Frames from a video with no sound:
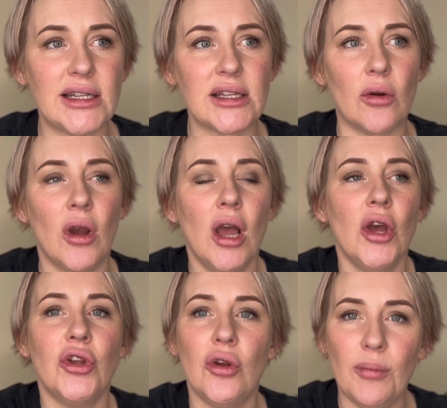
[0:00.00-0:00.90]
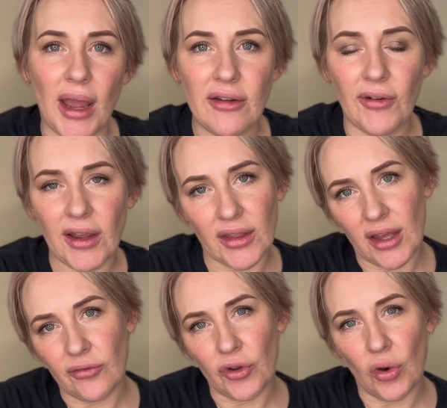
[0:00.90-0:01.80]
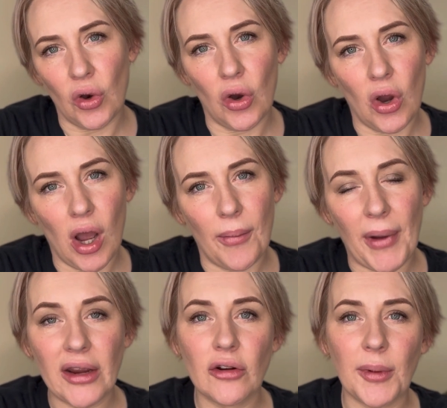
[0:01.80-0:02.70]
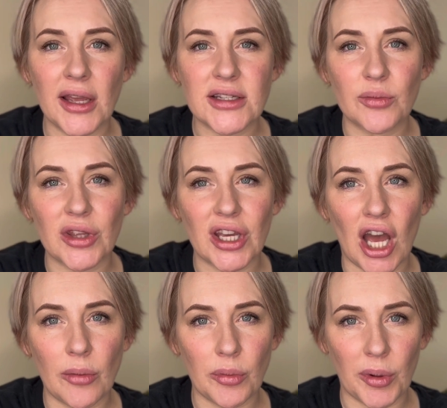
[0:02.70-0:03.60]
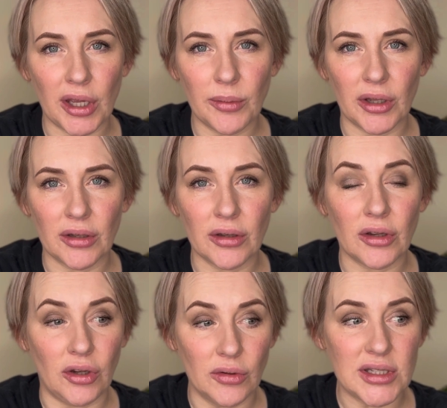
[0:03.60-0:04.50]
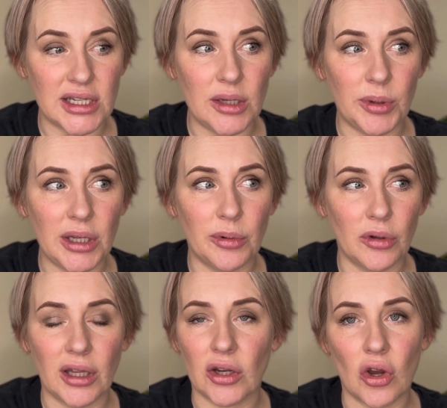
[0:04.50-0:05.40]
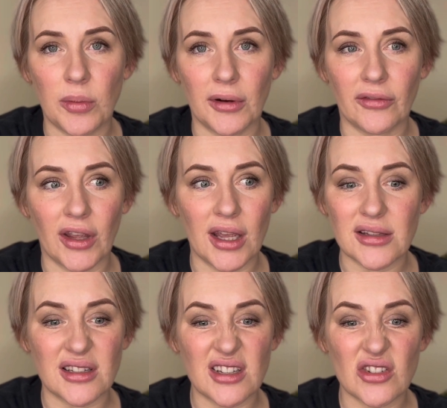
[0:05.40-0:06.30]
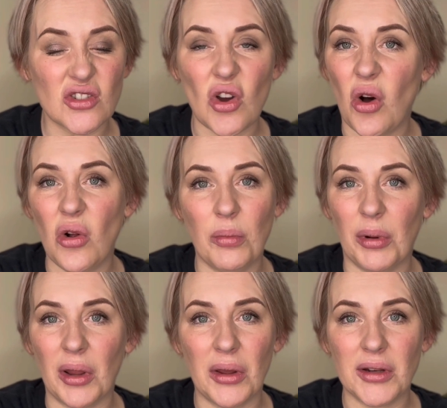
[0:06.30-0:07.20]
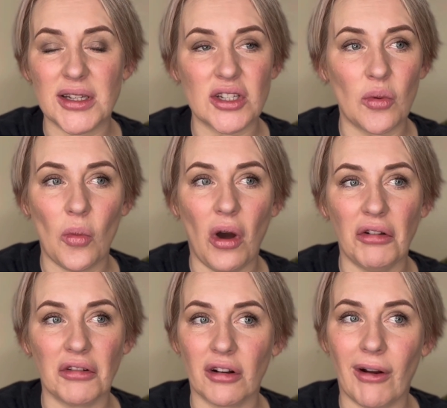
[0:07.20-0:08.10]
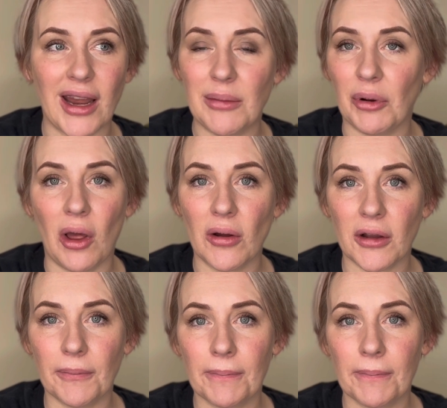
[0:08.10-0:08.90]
So you may find that if you're microblading with a carbon pigment, you'll see people in a couple of years and it's just all blurred into one grey block.